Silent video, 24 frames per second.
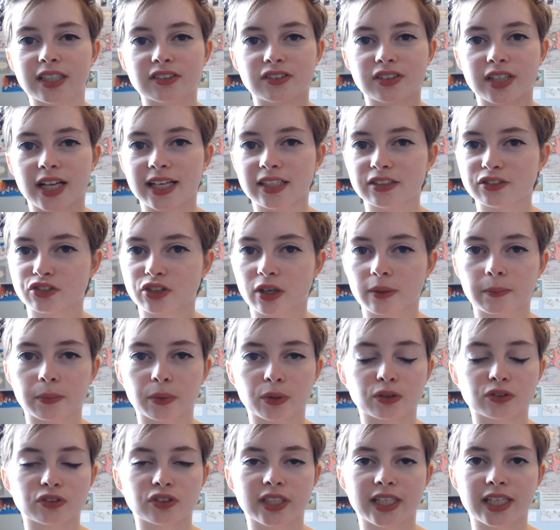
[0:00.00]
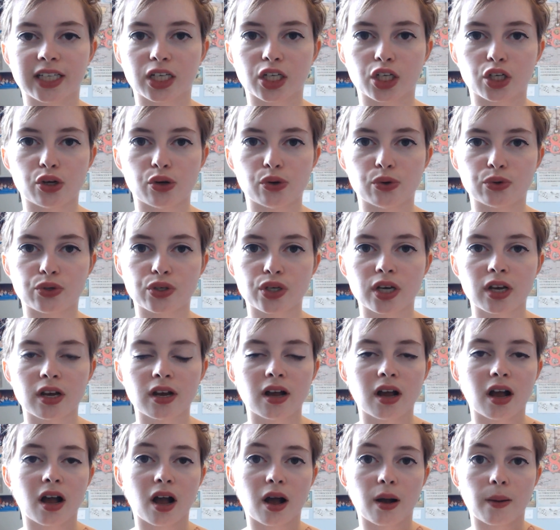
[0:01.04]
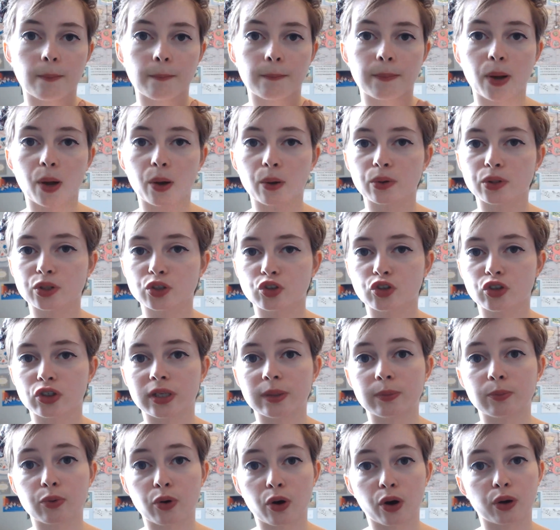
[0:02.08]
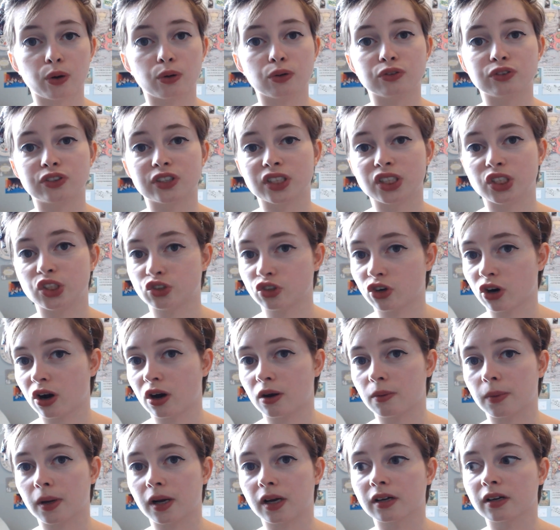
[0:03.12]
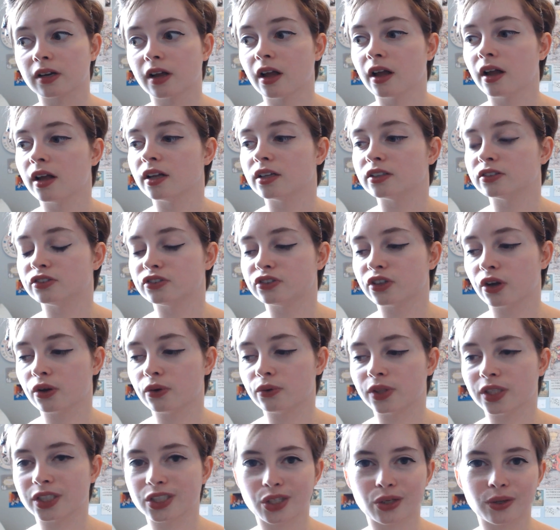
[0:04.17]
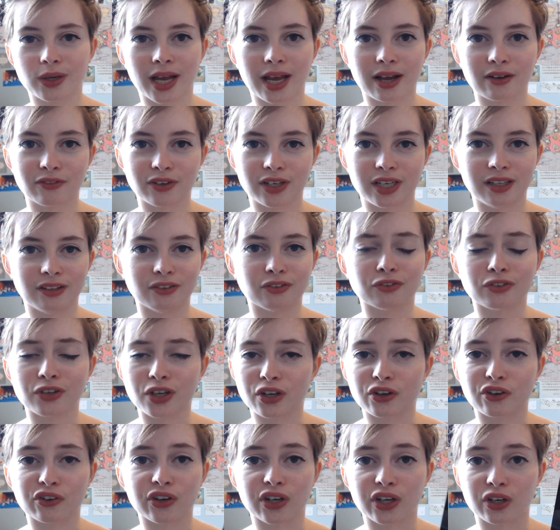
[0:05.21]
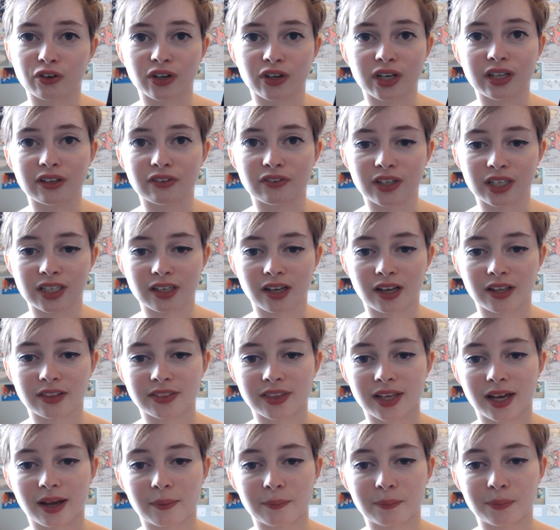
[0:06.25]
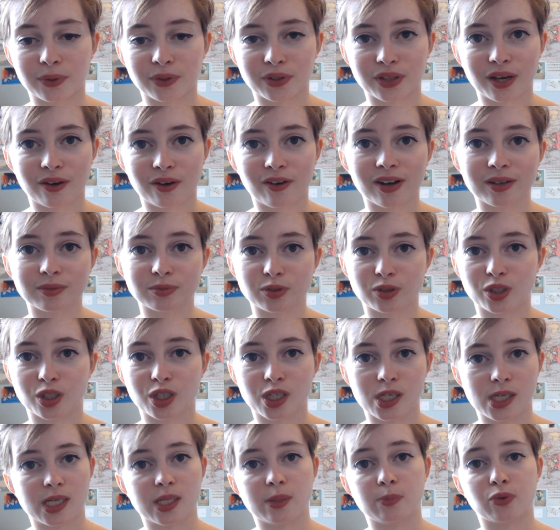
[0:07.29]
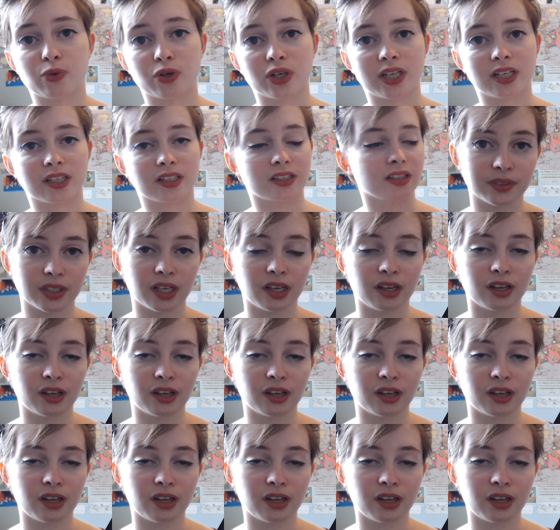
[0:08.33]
These extract books include poetry, prose and drama, so they don't have any theory or anything like that, but they're absolutely brilliant.